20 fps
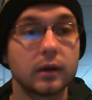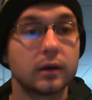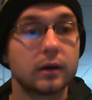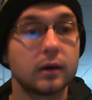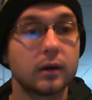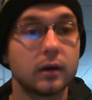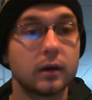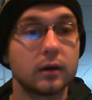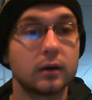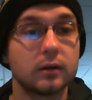
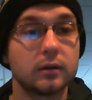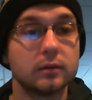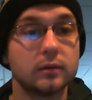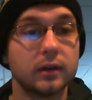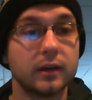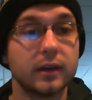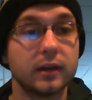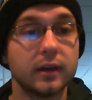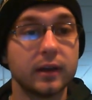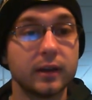uh,
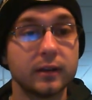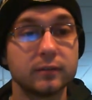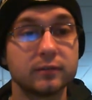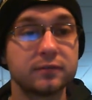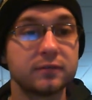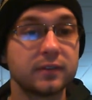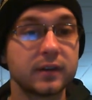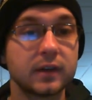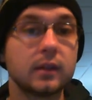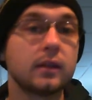in
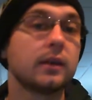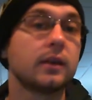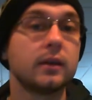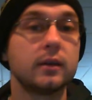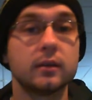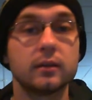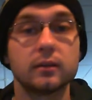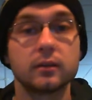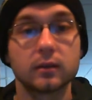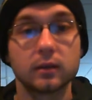Philly
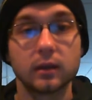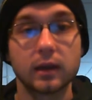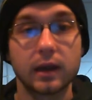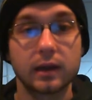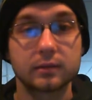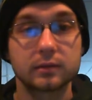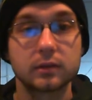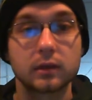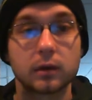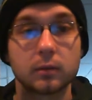the
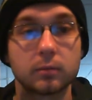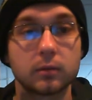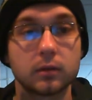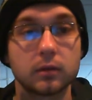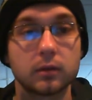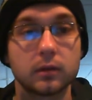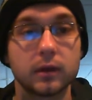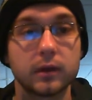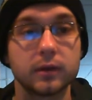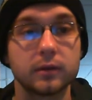last couple
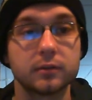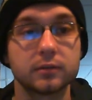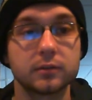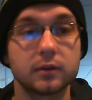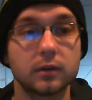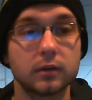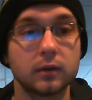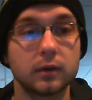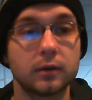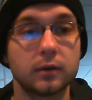of years
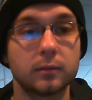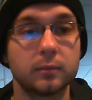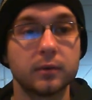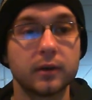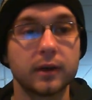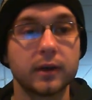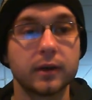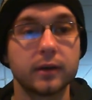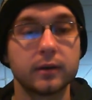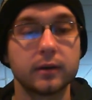a little
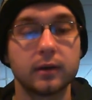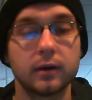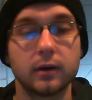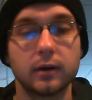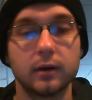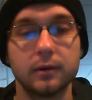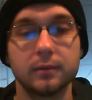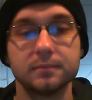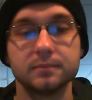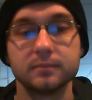bit.
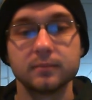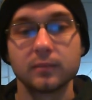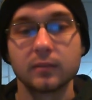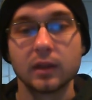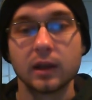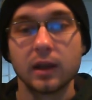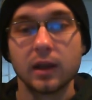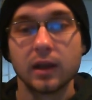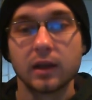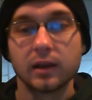Um,
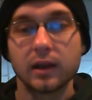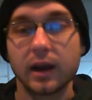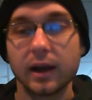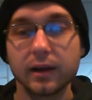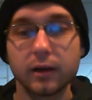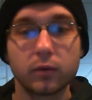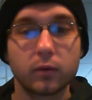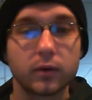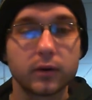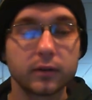
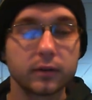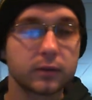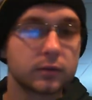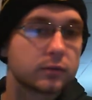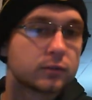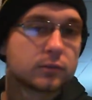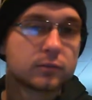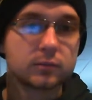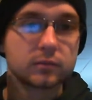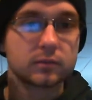kind of one of
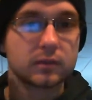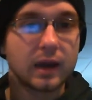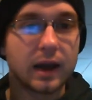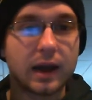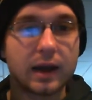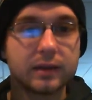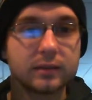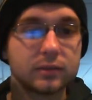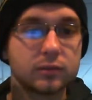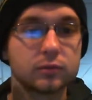those
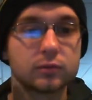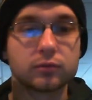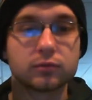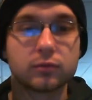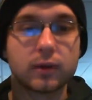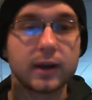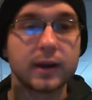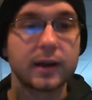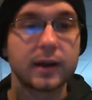guys who's right